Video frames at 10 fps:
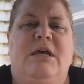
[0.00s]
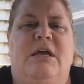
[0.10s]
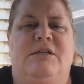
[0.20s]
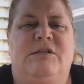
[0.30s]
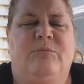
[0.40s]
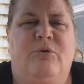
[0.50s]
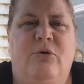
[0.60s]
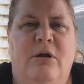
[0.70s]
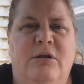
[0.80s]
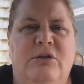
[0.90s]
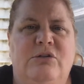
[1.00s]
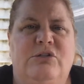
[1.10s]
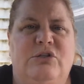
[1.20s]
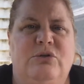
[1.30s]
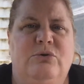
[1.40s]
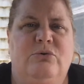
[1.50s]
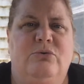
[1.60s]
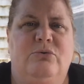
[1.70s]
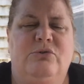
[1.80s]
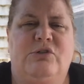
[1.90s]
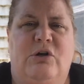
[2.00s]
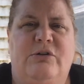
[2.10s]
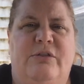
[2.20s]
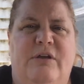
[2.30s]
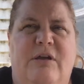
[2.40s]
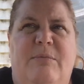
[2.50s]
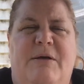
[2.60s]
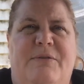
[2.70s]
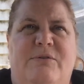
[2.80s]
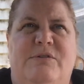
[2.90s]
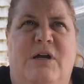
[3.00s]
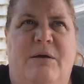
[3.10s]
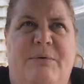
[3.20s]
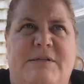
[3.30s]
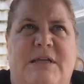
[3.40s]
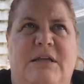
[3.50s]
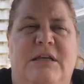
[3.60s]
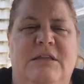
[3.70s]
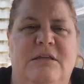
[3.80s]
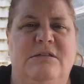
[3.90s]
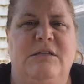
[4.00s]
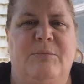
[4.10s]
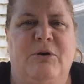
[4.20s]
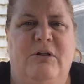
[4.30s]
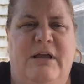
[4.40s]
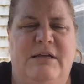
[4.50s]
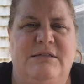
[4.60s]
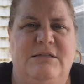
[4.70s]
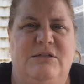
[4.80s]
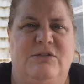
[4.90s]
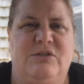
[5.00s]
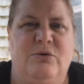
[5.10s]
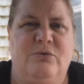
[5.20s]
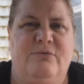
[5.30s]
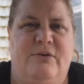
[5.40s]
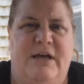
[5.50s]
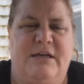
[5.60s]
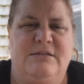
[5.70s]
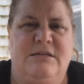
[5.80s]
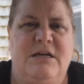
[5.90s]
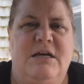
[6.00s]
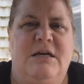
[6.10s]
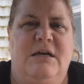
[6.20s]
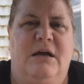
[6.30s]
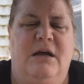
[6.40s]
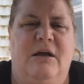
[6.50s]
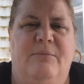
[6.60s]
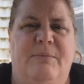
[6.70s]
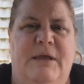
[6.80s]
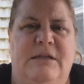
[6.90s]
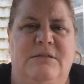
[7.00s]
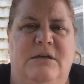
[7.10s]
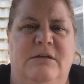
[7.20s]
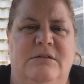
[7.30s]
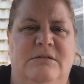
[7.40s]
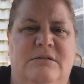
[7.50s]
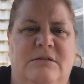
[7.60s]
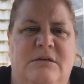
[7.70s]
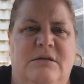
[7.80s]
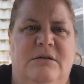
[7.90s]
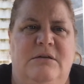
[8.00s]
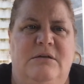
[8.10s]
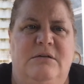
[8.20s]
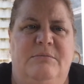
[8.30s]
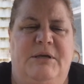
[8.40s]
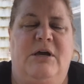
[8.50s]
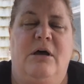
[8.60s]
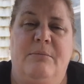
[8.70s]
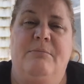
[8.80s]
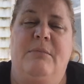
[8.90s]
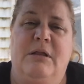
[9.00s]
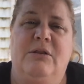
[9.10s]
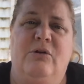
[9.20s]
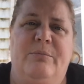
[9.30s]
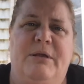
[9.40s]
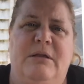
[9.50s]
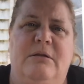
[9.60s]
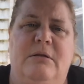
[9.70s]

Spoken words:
It's important to start to think about those topics. And in this summer class, since it's so fast, it does become a little bit